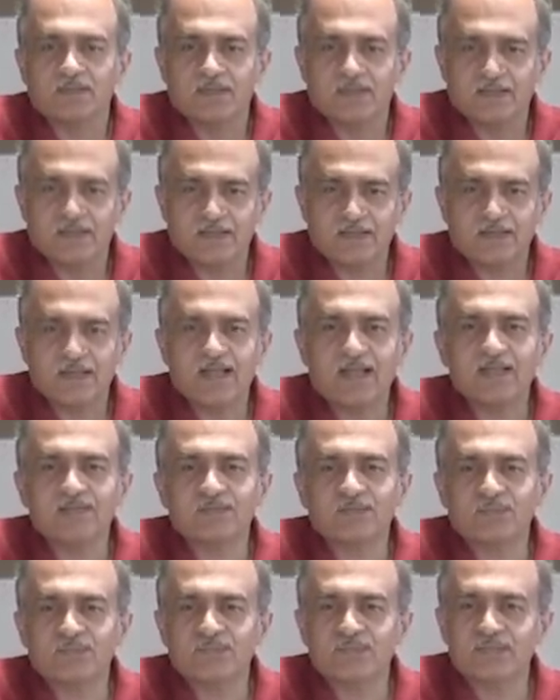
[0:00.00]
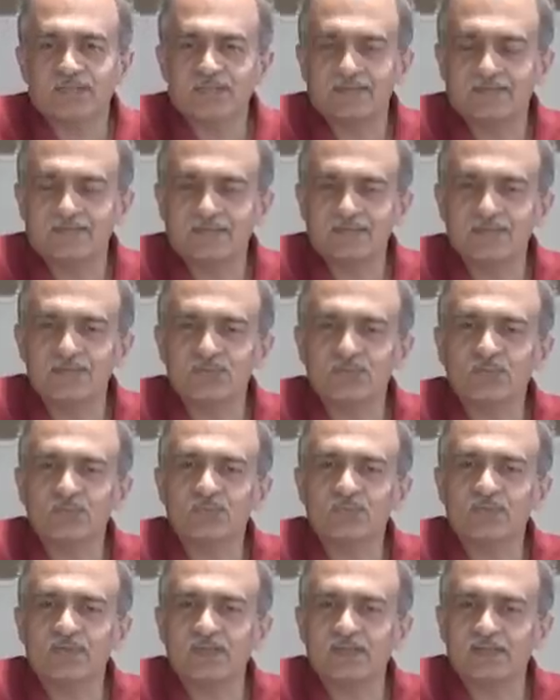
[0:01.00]
a class of citizens
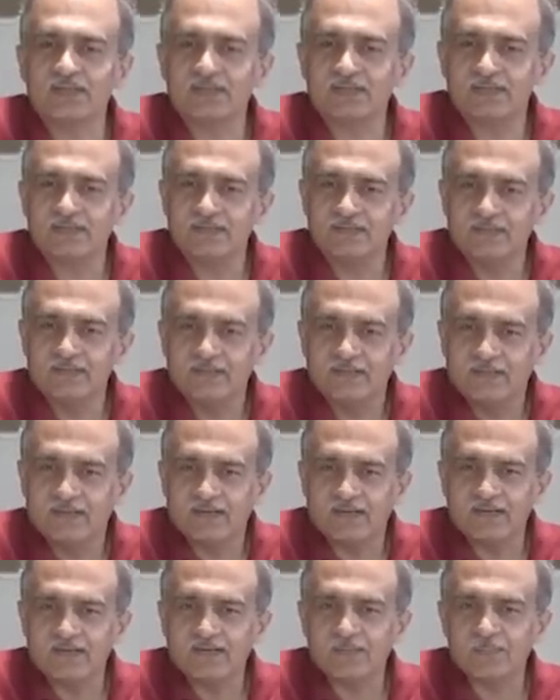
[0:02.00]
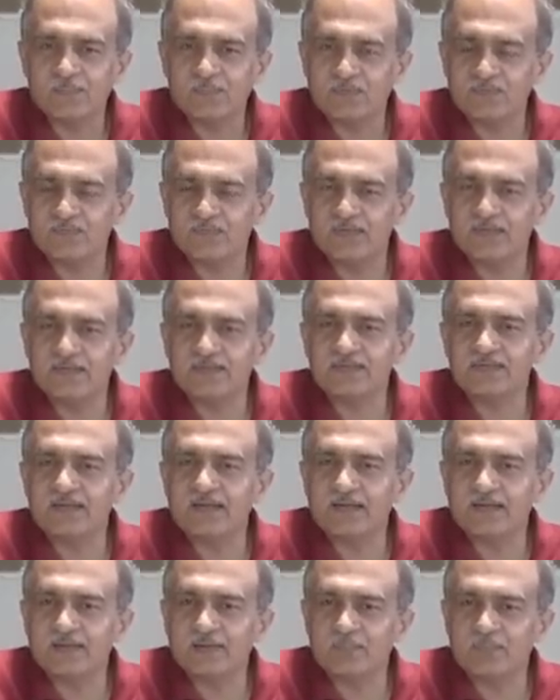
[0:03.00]
who were underprivileged
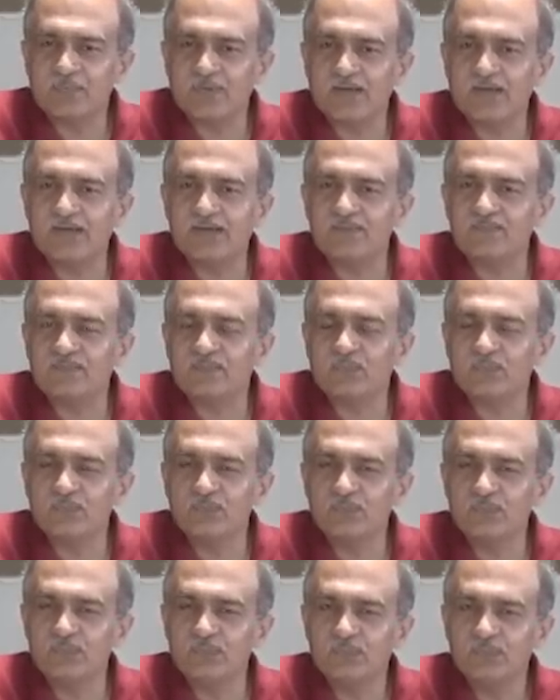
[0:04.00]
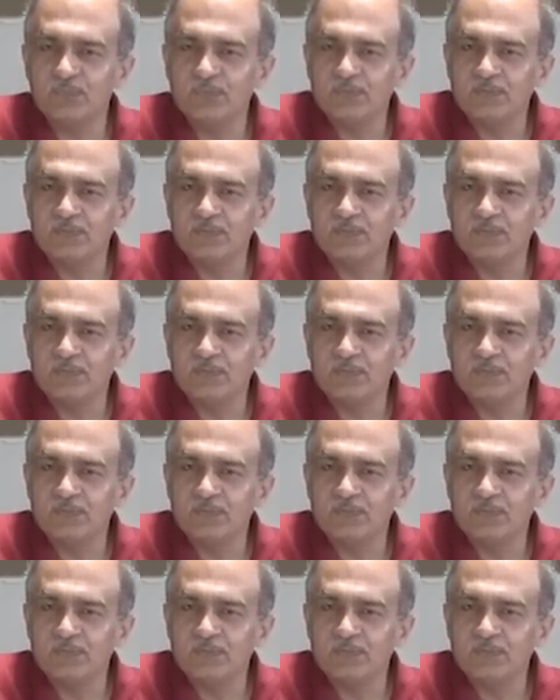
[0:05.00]
and deprived, who